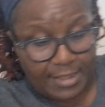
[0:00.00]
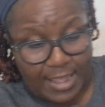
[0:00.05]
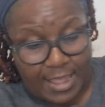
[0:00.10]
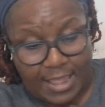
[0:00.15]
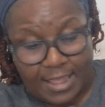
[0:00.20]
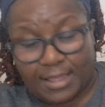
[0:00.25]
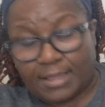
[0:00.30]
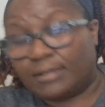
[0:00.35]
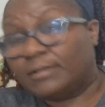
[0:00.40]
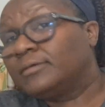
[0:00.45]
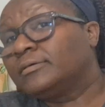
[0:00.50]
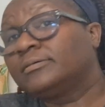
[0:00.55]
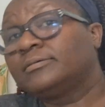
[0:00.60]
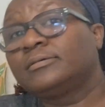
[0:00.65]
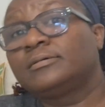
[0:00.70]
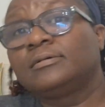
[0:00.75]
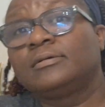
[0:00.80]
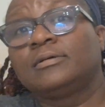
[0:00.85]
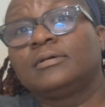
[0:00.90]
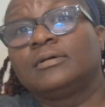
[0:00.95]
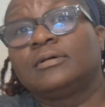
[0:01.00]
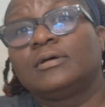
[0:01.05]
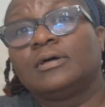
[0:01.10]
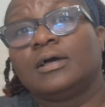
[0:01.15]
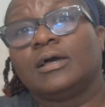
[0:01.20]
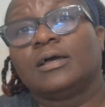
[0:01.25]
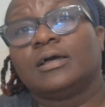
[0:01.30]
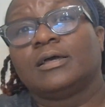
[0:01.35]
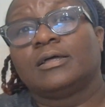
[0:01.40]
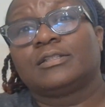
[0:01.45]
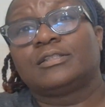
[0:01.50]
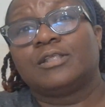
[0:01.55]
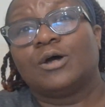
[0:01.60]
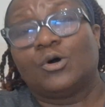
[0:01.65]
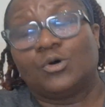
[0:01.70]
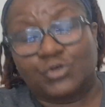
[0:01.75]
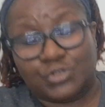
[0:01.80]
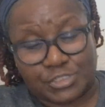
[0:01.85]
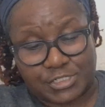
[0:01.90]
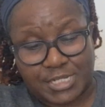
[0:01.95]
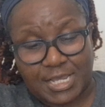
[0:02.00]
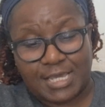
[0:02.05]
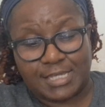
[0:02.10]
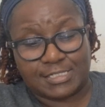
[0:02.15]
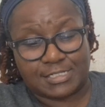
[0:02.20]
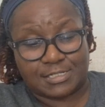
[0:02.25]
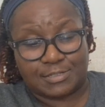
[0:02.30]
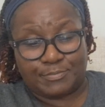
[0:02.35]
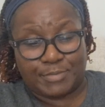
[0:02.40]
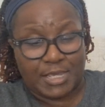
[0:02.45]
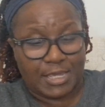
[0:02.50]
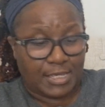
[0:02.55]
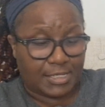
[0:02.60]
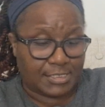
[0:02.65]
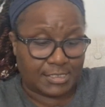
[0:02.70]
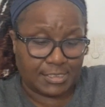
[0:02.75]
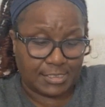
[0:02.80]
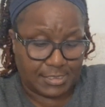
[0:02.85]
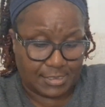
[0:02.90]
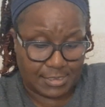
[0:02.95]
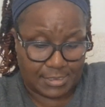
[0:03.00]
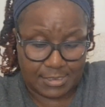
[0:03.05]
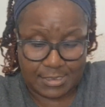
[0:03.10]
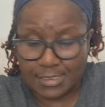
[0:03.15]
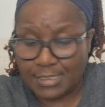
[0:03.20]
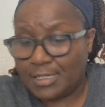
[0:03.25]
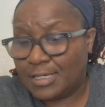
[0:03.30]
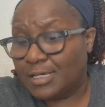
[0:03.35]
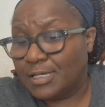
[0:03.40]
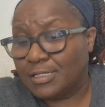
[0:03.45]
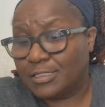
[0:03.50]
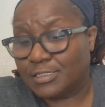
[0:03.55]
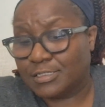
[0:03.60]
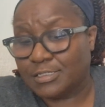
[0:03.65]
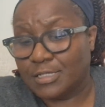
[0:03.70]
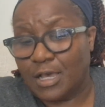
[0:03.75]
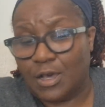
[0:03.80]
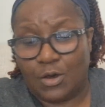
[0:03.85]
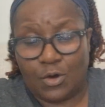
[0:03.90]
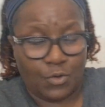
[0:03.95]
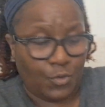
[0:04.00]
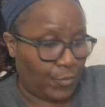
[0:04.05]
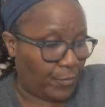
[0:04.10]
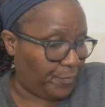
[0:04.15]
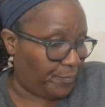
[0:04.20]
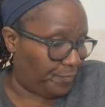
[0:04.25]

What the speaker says: that those taste the best. So,